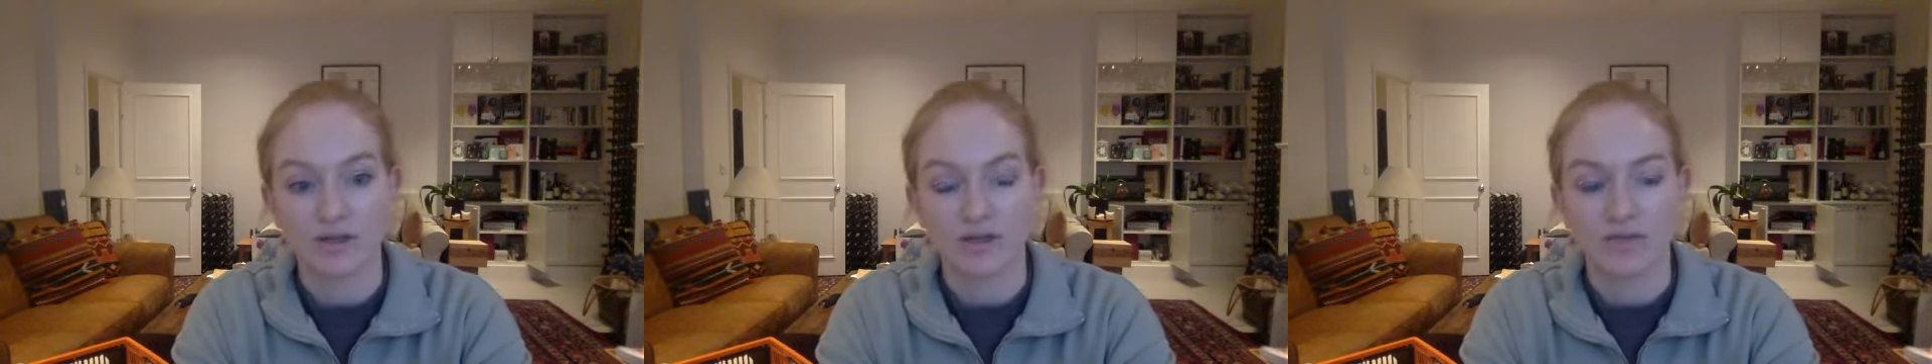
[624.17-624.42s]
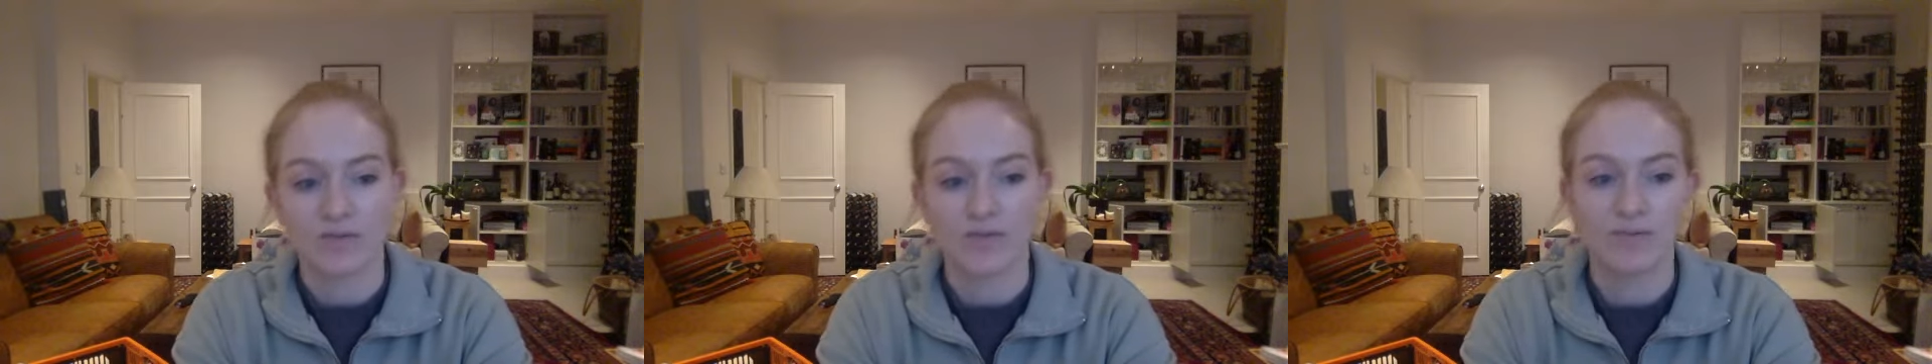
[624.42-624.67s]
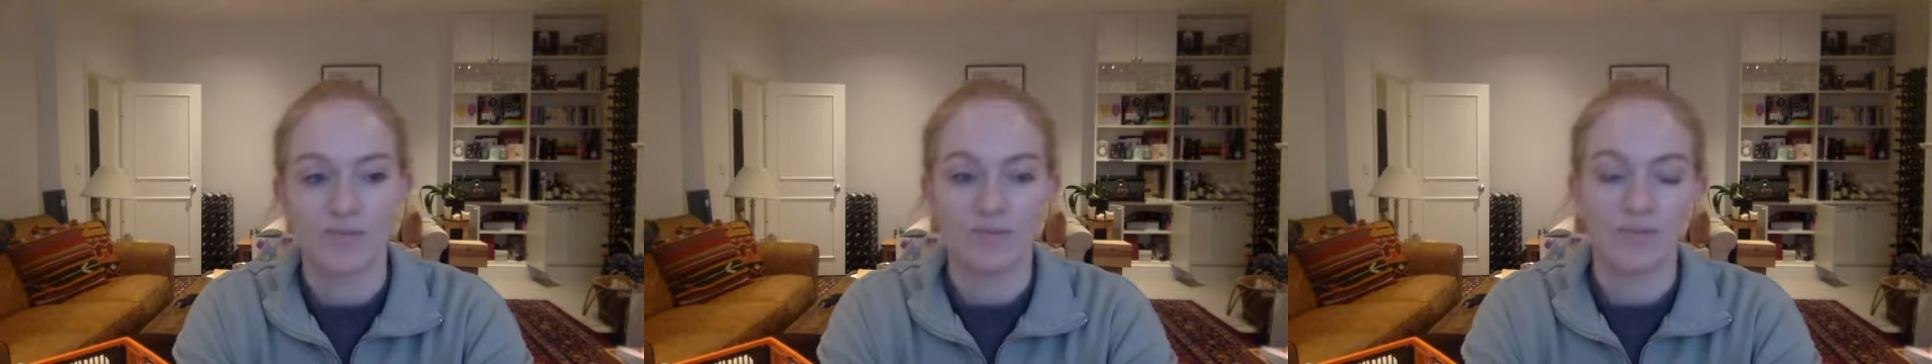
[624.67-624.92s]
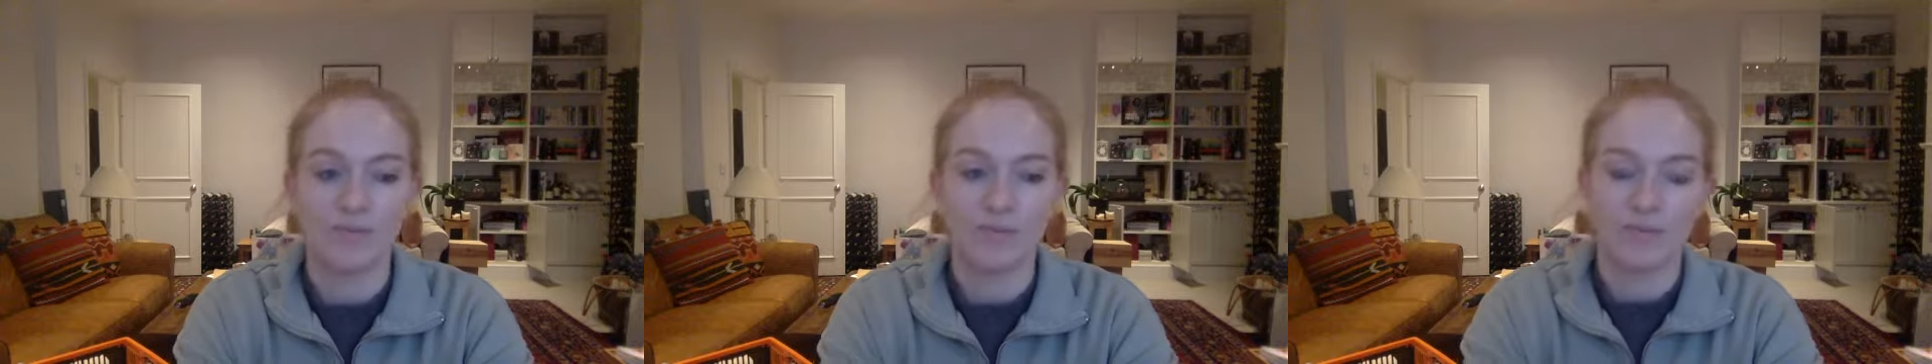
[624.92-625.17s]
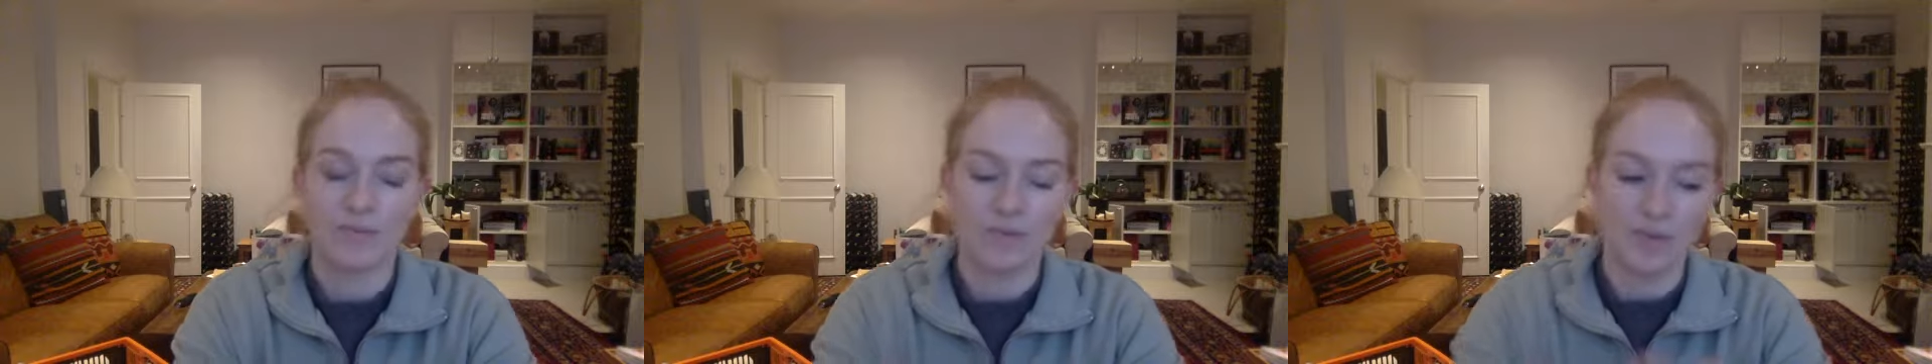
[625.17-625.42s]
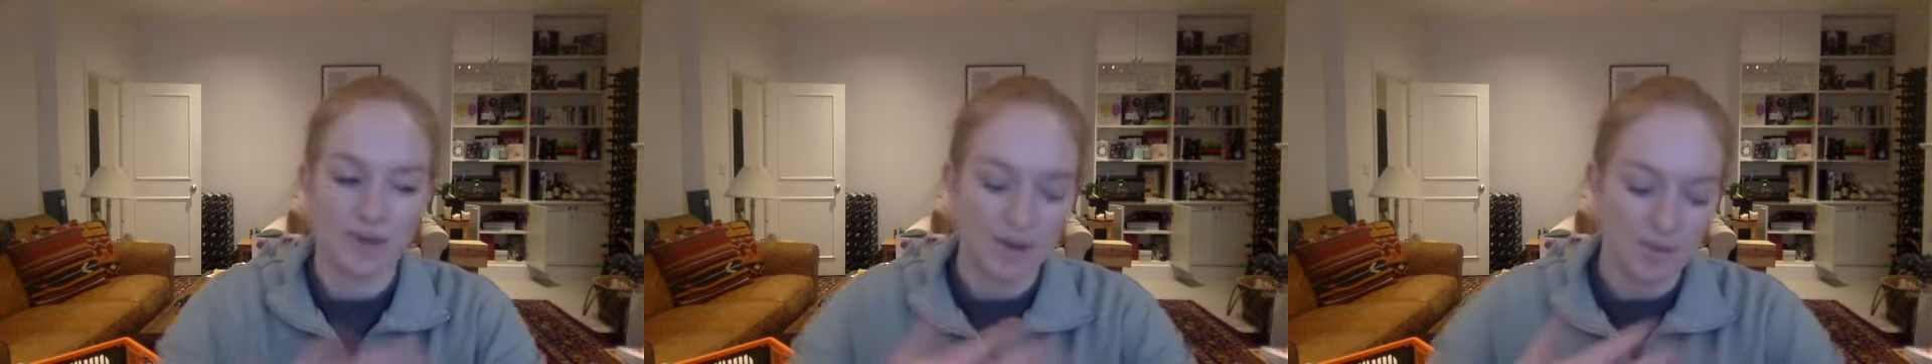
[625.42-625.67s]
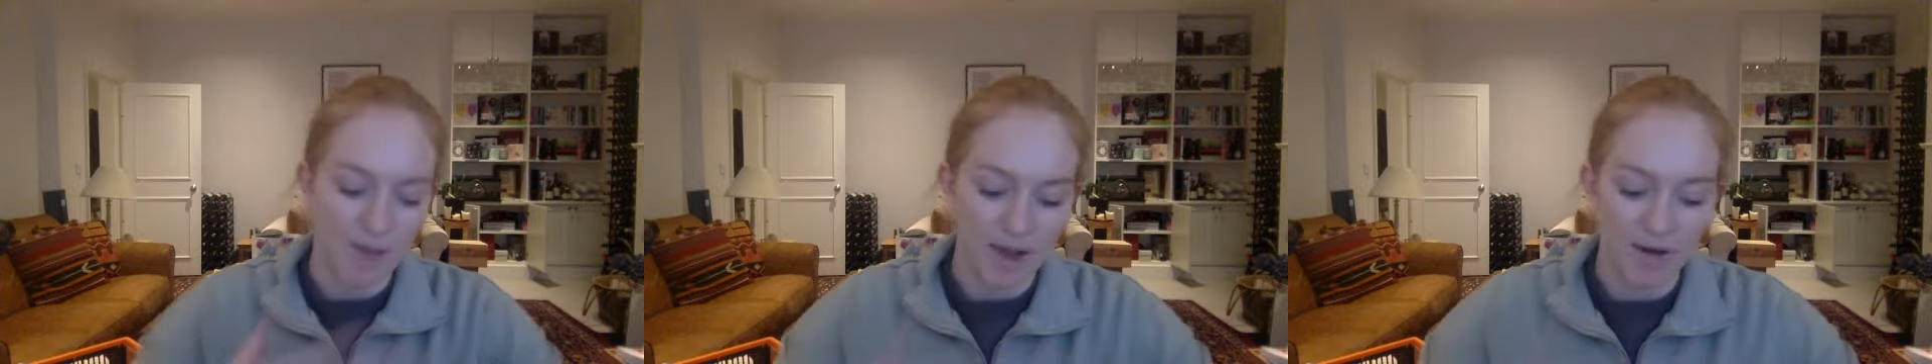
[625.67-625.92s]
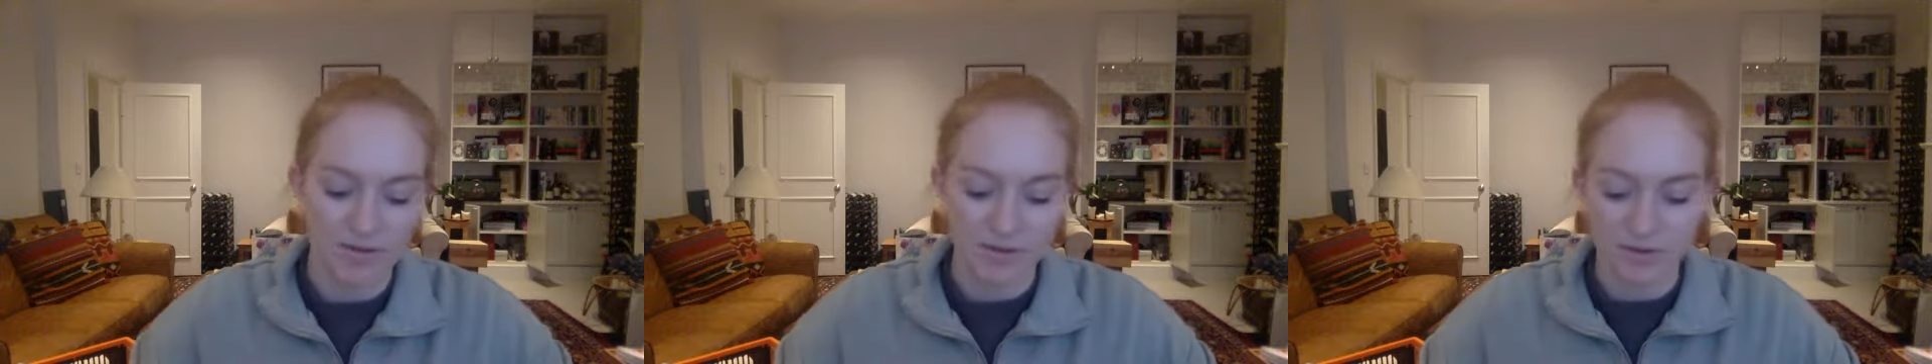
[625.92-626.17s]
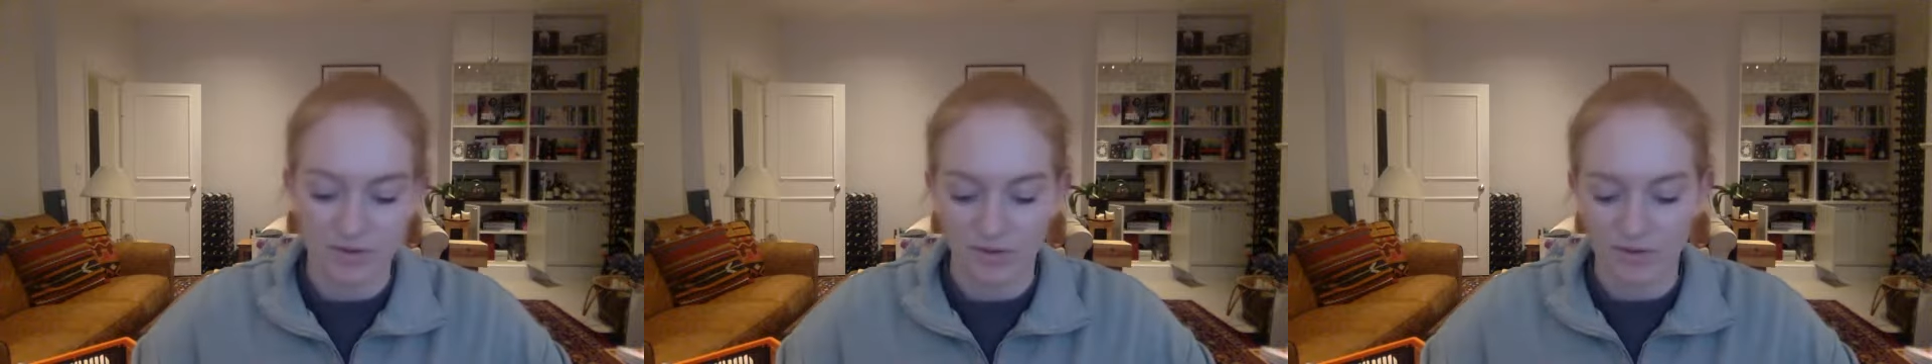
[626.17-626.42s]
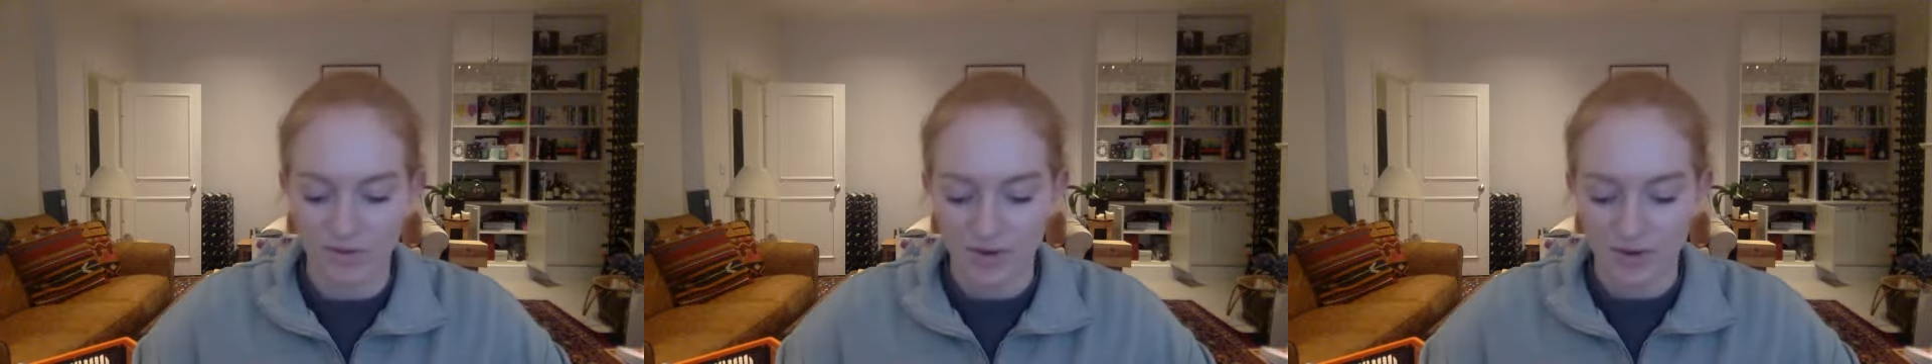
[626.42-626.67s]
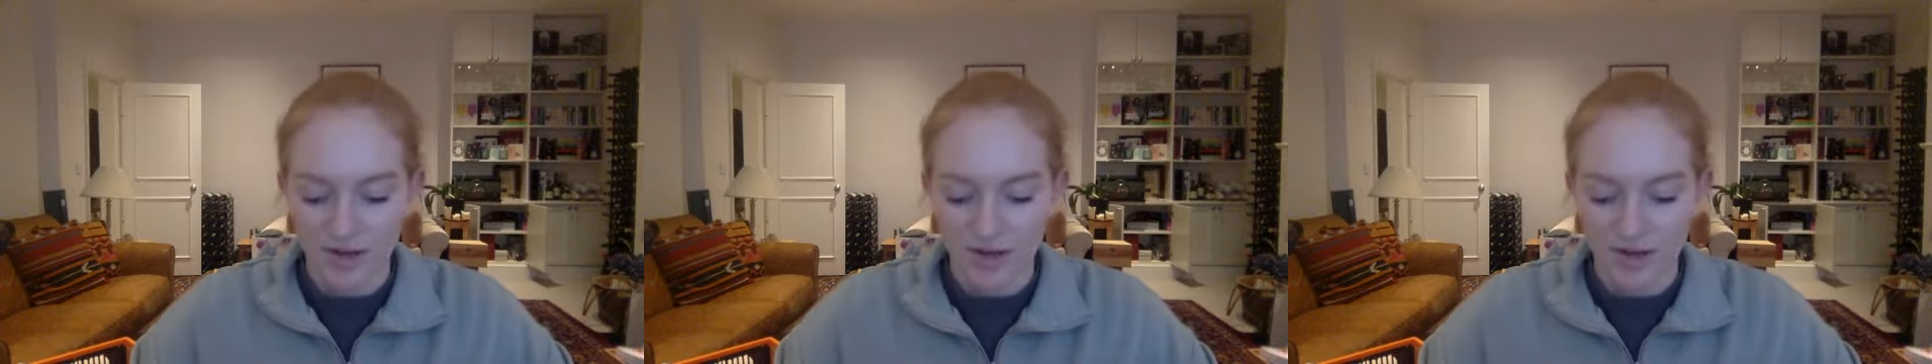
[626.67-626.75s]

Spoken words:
The amount of sort of